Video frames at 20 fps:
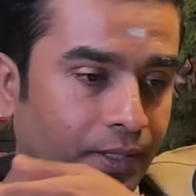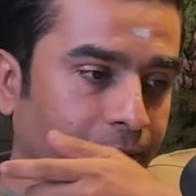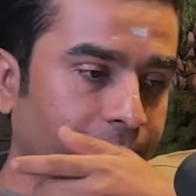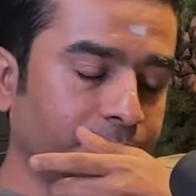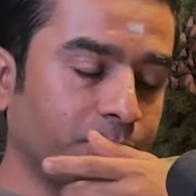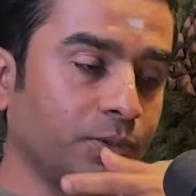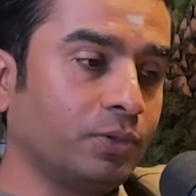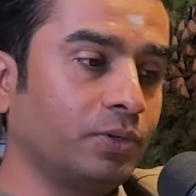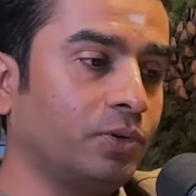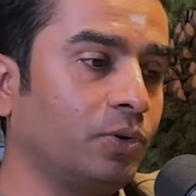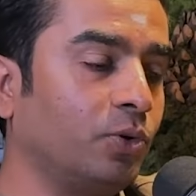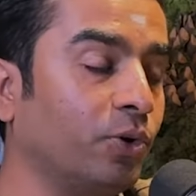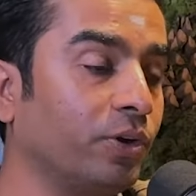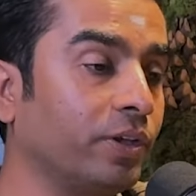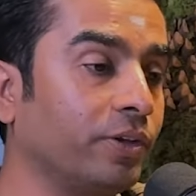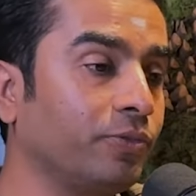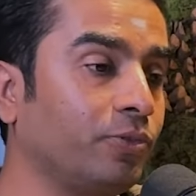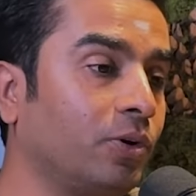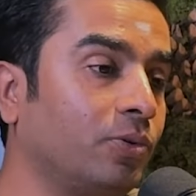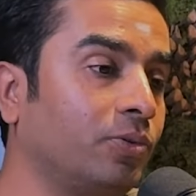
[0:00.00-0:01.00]
So
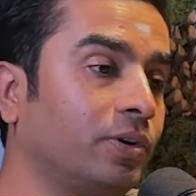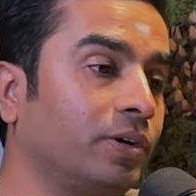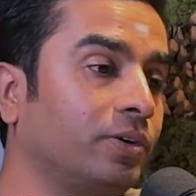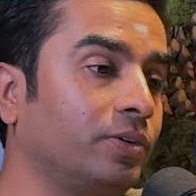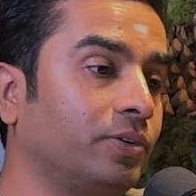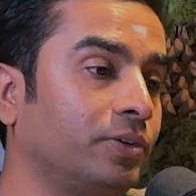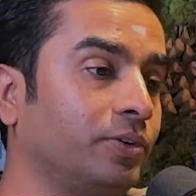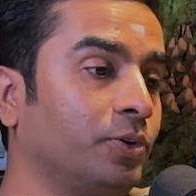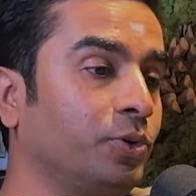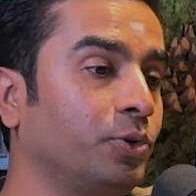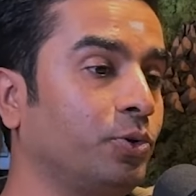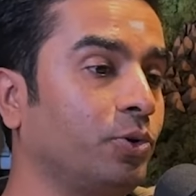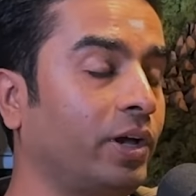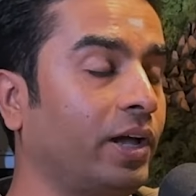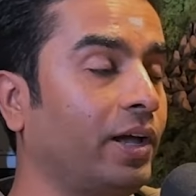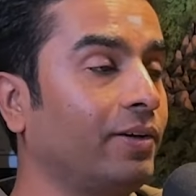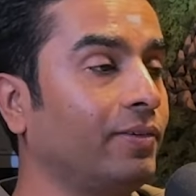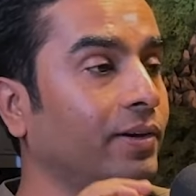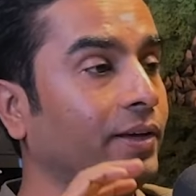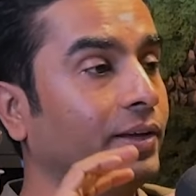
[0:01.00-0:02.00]
going forward, do you
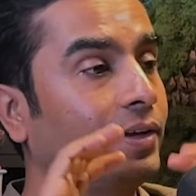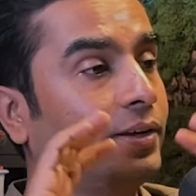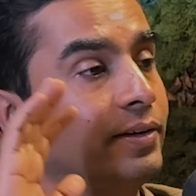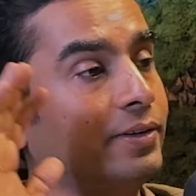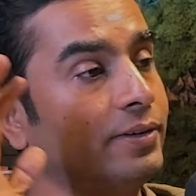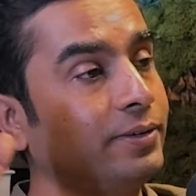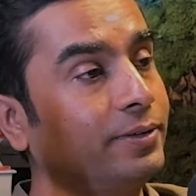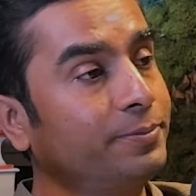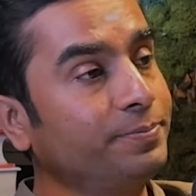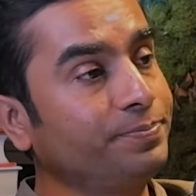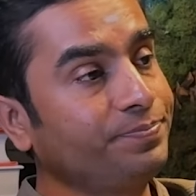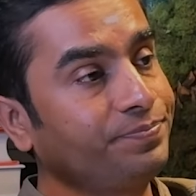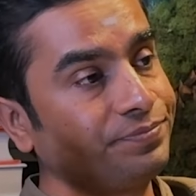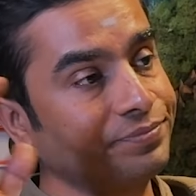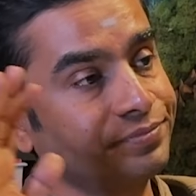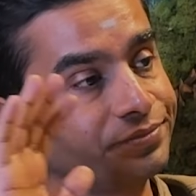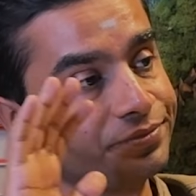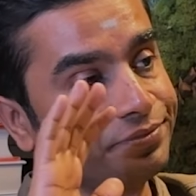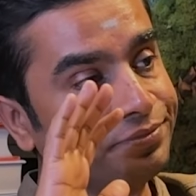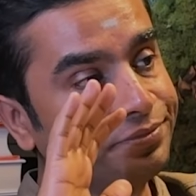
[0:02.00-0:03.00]
have like a
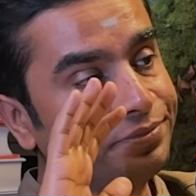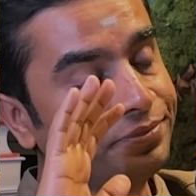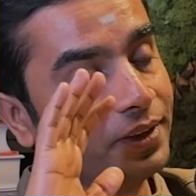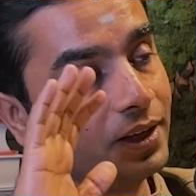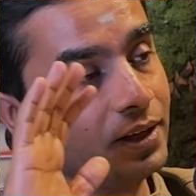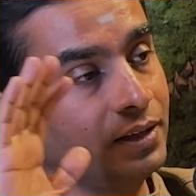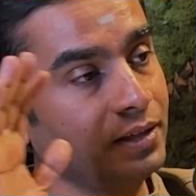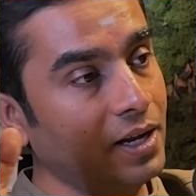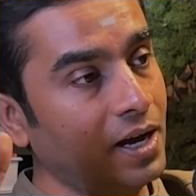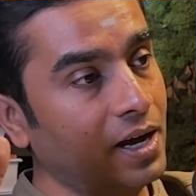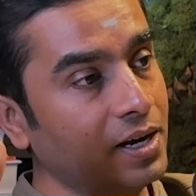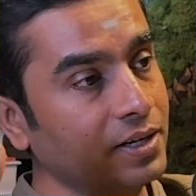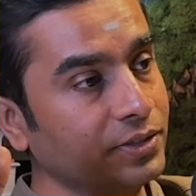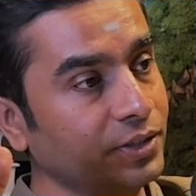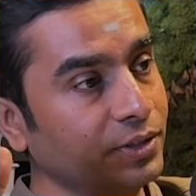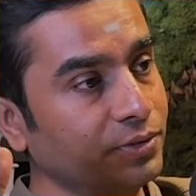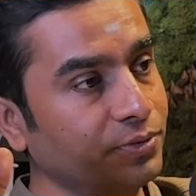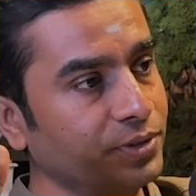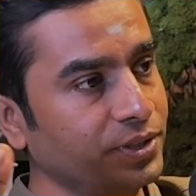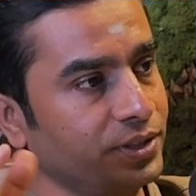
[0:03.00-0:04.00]

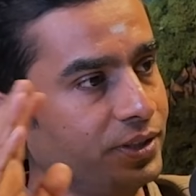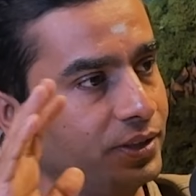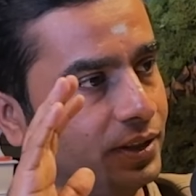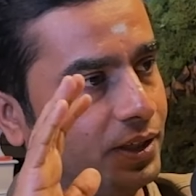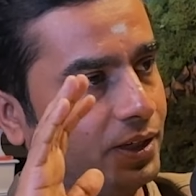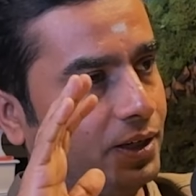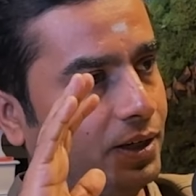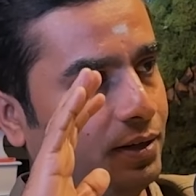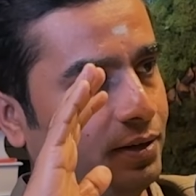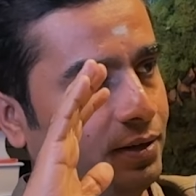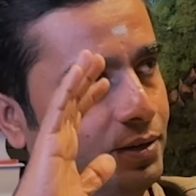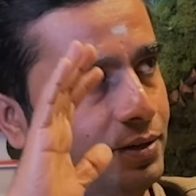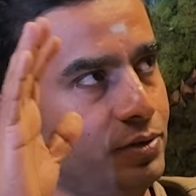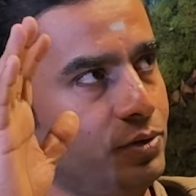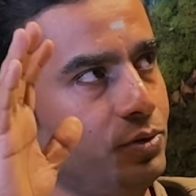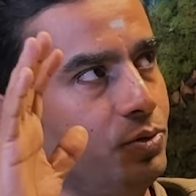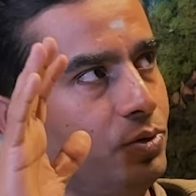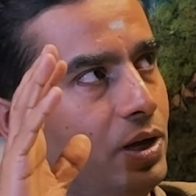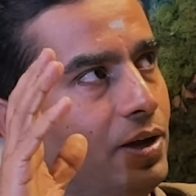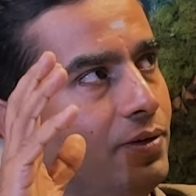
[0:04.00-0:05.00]
larger vision that
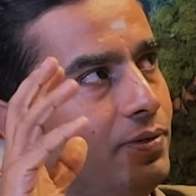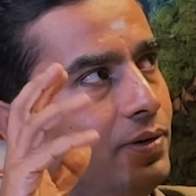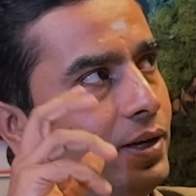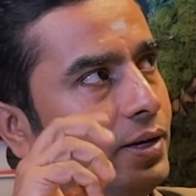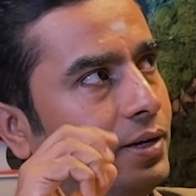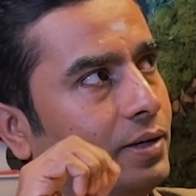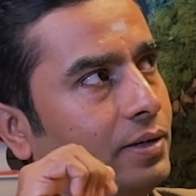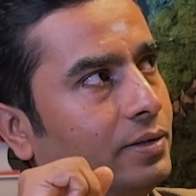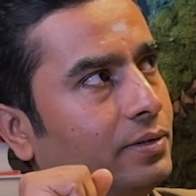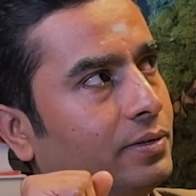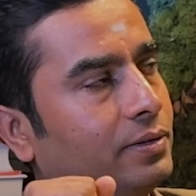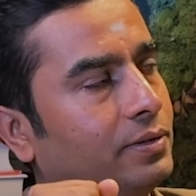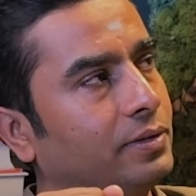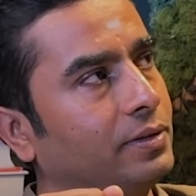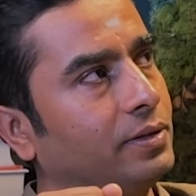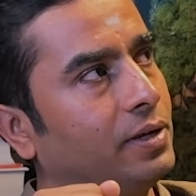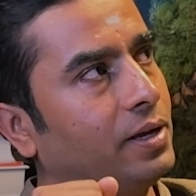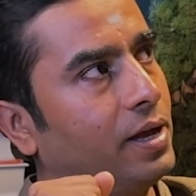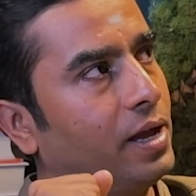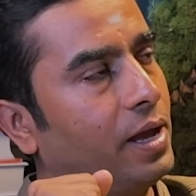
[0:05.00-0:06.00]
you have like a
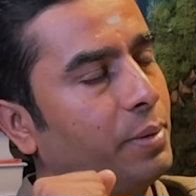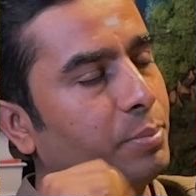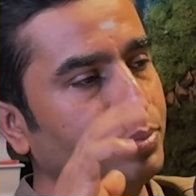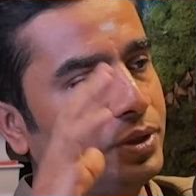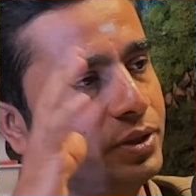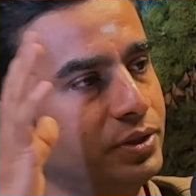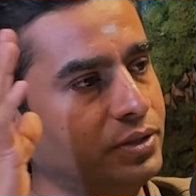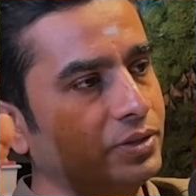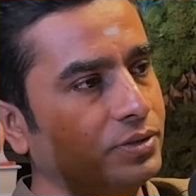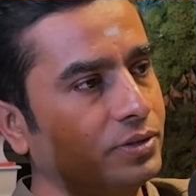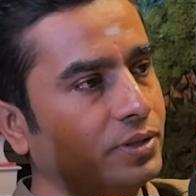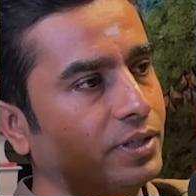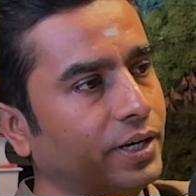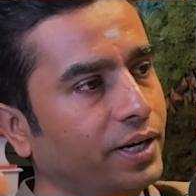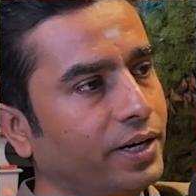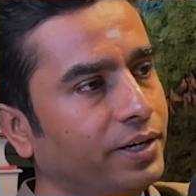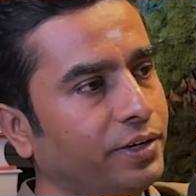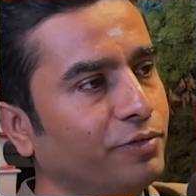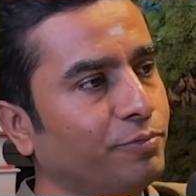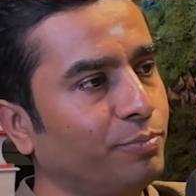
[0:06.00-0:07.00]
ambitious
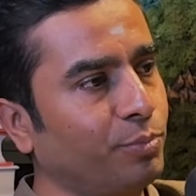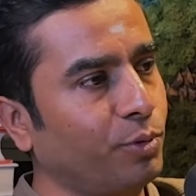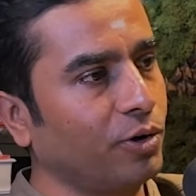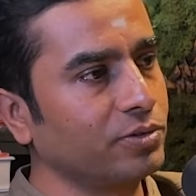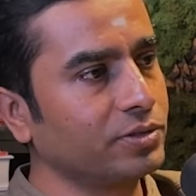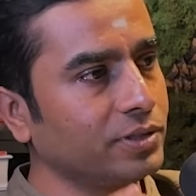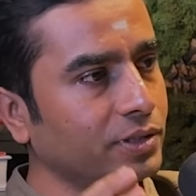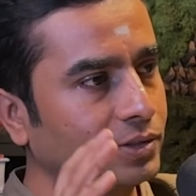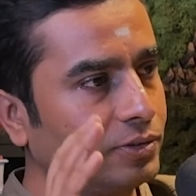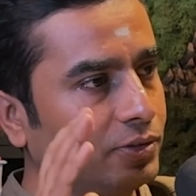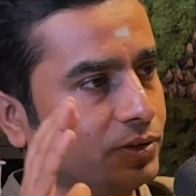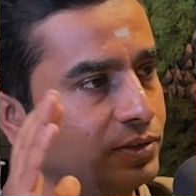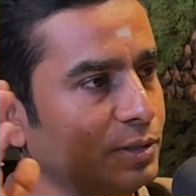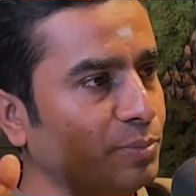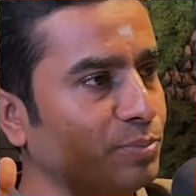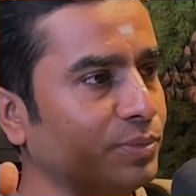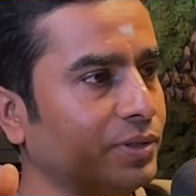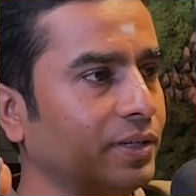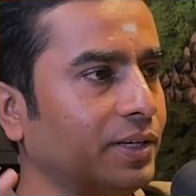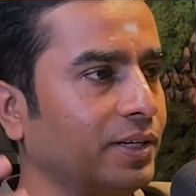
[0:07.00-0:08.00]
creative project or
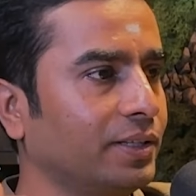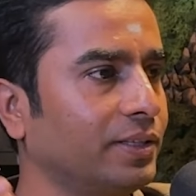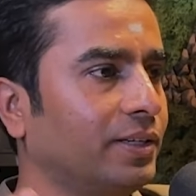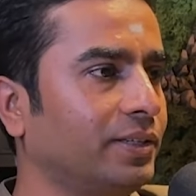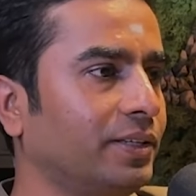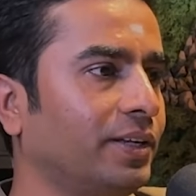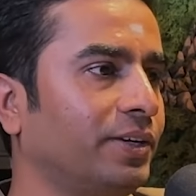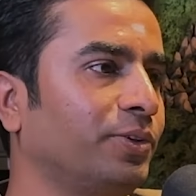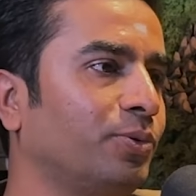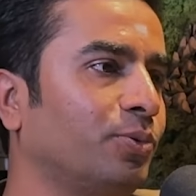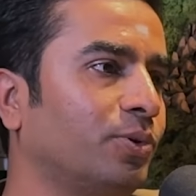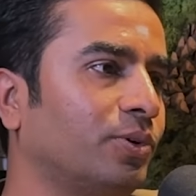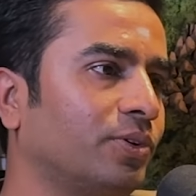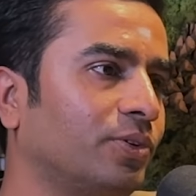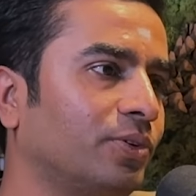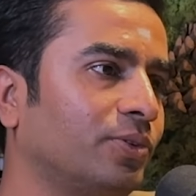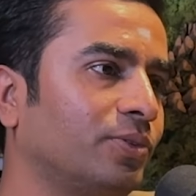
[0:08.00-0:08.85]
something like that you want to do?